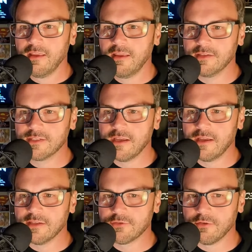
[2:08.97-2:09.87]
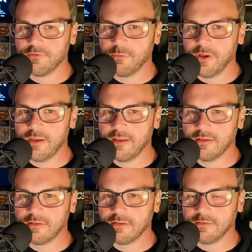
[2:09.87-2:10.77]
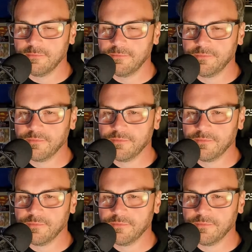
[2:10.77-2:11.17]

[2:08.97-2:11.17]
is uh is sort of a way to to